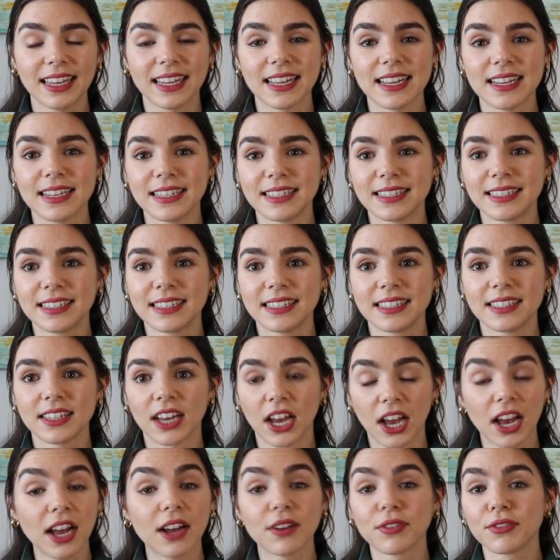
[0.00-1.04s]
is
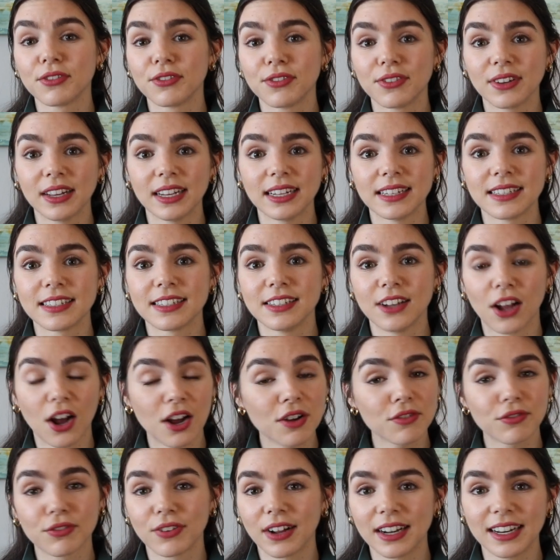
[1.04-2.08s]
tough. It's
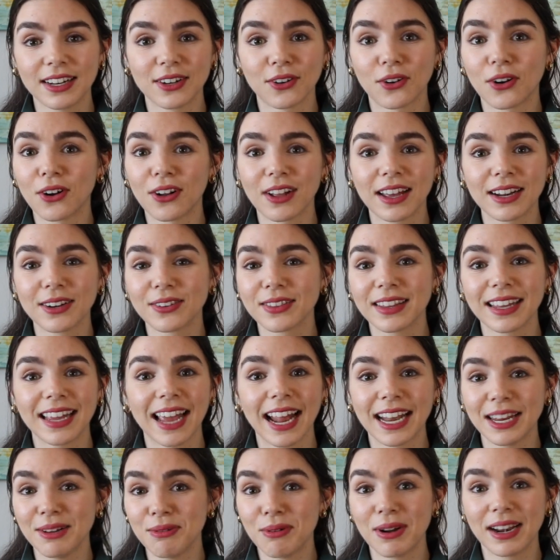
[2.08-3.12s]
not fun at all. I don't think
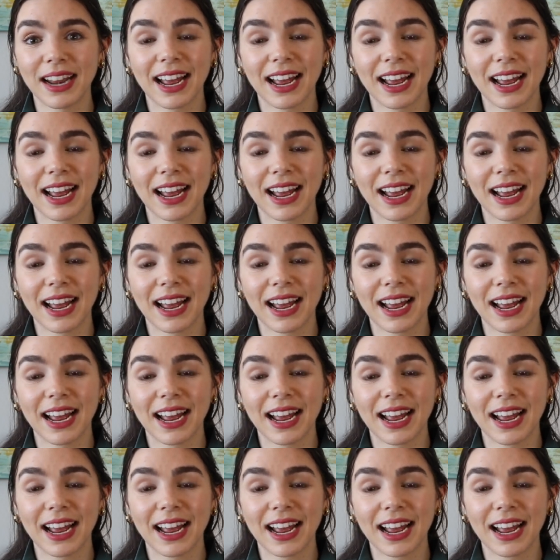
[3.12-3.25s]
anyone